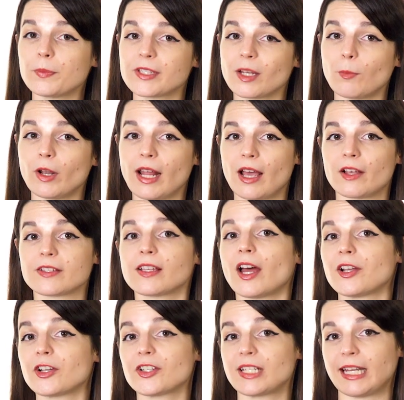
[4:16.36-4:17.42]
someone else
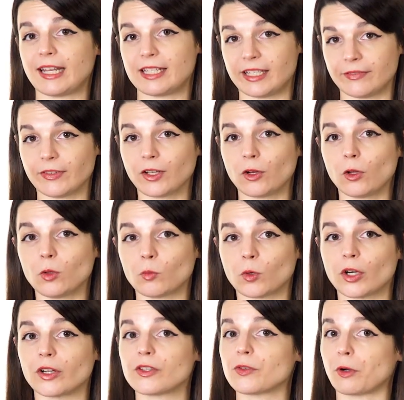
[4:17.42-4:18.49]
understand difficult
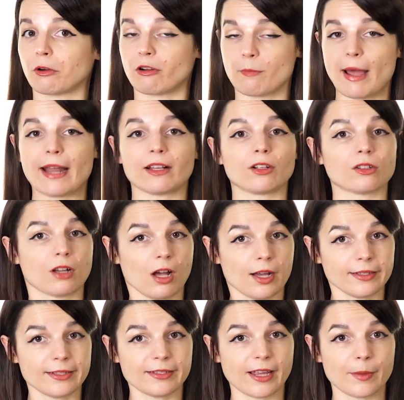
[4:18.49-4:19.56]
words or grammatical
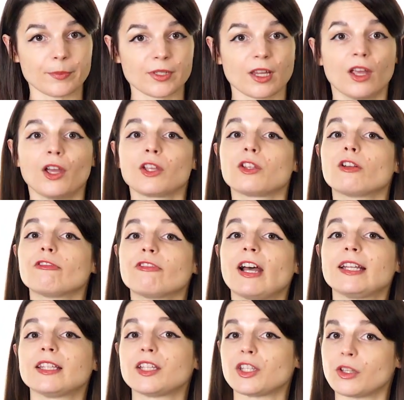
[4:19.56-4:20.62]
concepts, you'll
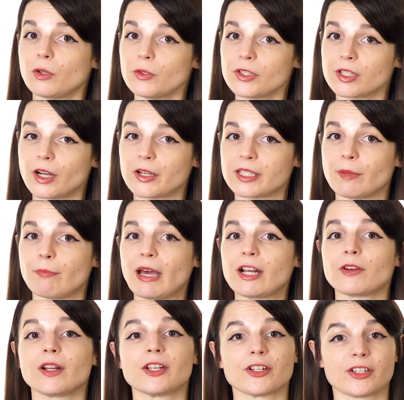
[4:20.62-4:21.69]
find that you start to
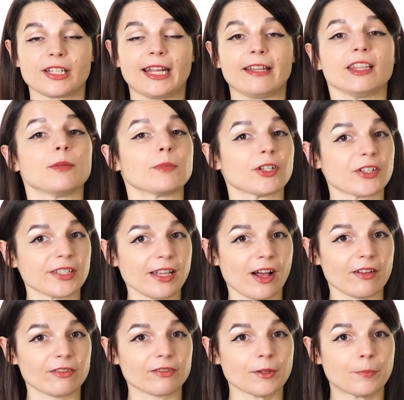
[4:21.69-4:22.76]
better understand them
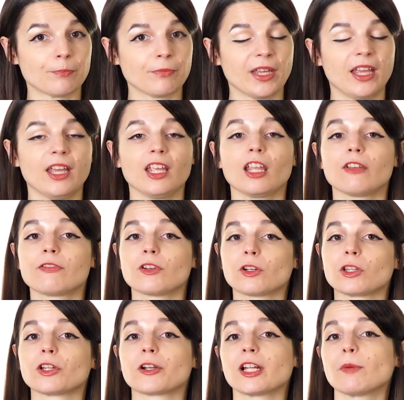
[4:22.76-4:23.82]
yourself. If your
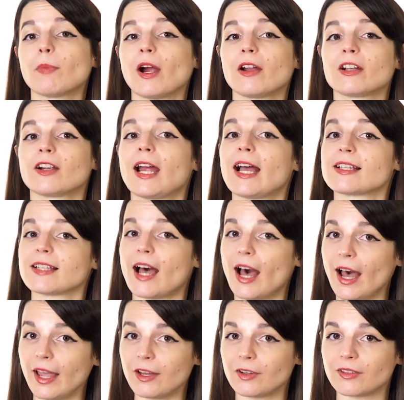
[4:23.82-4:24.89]
learning partner has a
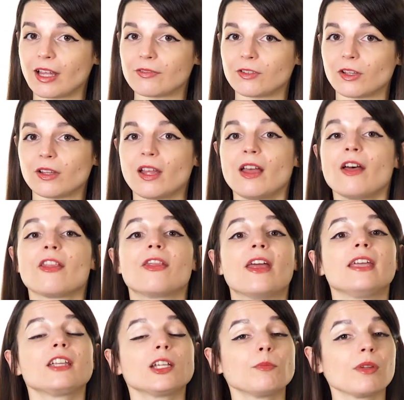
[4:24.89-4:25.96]
higher level, they
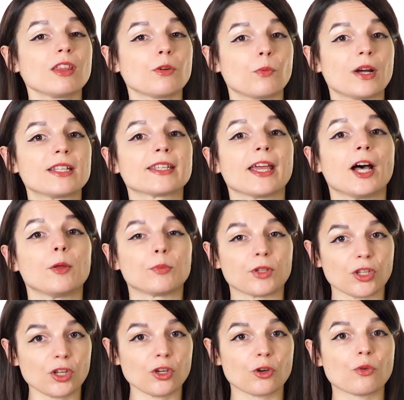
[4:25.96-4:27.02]
can be the one to help
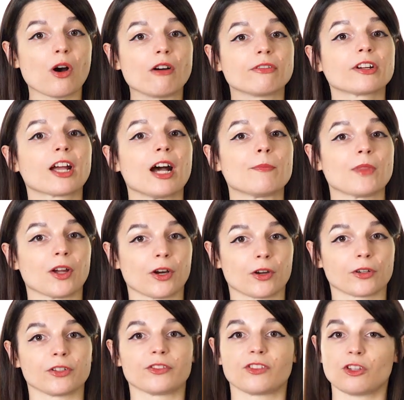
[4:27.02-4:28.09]
you overcome the
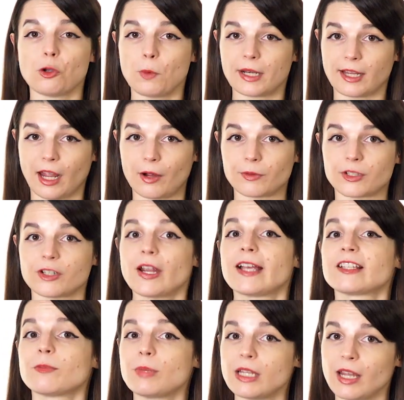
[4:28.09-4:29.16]
hurdles you encounter as
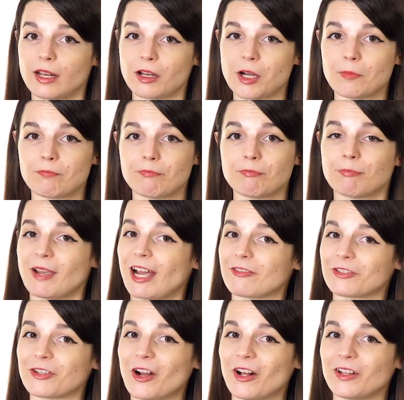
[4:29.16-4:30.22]
a beginner.
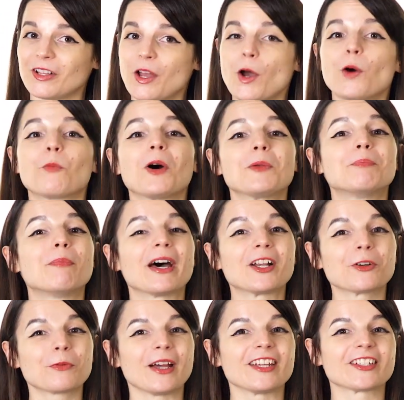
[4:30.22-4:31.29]
After all, what
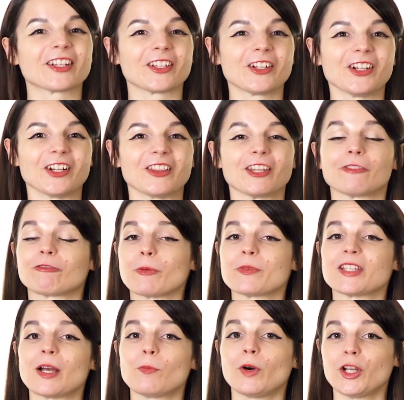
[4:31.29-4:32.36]
better way to learn than from
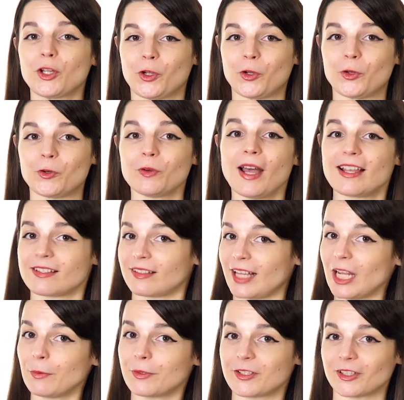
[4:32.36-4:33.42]
someone who, as a
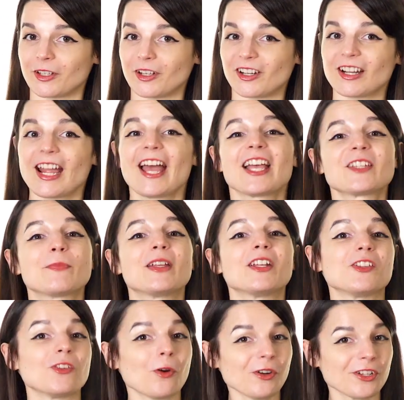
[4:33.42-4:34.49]
language learner, has been
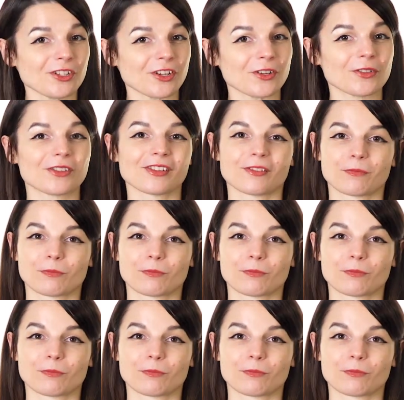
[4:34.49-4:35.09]
in your shoes?